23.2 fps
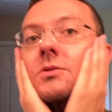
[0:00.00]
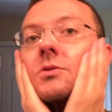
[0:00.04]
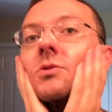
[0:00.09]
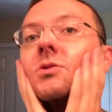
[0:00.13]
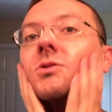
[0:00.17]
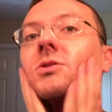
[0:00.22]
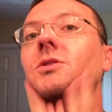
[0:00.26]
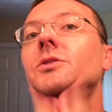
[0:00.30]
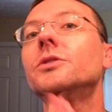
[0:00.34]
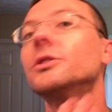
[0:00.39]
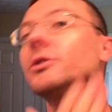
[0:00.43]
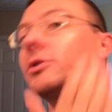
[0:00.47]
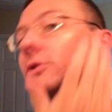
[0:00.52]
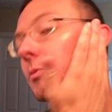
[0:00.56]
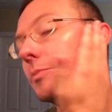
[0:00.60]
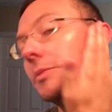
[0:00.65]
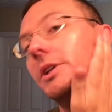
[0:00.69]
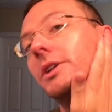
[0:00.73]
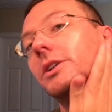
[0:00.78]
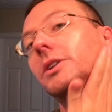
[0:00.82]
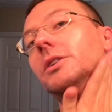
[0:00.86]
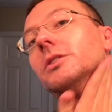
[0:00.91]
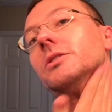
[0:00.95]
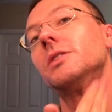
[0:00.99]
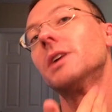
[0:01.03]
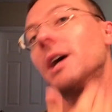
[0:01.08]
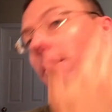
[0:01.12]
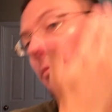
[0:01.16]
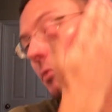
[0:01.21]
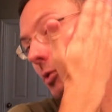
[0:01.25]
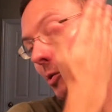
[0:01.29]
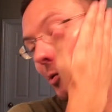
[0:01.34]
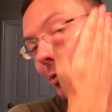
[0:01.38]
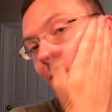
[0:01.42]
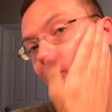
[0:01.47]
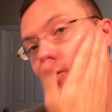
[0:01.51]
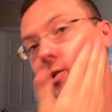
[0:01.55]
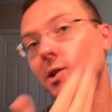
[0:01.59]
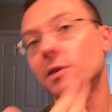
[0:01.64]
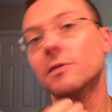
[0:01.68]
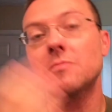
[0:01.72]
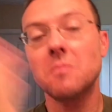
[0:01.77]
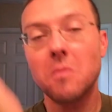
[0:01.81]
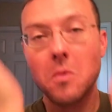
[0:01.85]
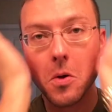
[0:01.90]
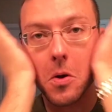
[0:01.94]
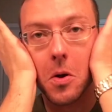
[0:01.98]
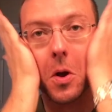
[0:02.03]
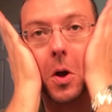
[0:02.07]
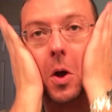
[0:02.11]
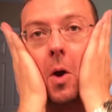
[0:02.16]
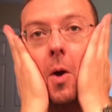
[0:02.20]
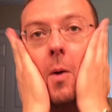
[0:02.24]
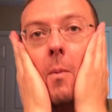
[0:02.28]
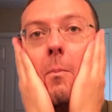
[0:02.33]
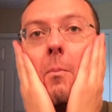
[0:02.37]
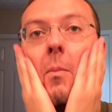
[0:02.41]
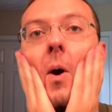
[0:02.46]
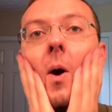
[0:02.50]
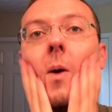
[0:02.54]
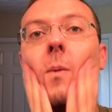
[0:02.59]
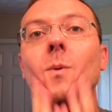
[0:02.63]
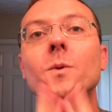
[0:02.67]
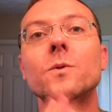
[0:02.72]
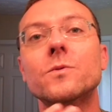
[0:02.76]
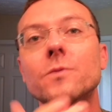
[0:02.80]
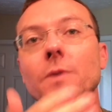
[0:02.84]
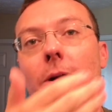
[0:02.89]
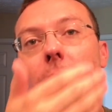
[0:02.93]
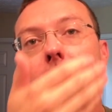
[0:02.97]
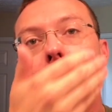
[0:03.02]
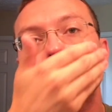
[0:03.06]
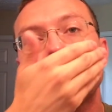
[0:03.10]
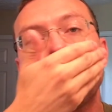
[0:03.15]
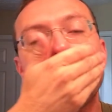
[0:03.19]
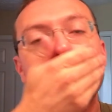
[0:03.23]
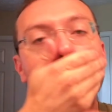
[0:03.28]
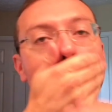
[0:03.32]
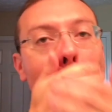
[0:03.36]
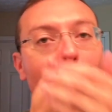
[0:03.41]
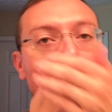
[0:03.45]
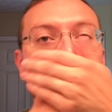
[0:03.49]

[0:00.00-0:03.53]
so this will be a good time to use the barber's razor.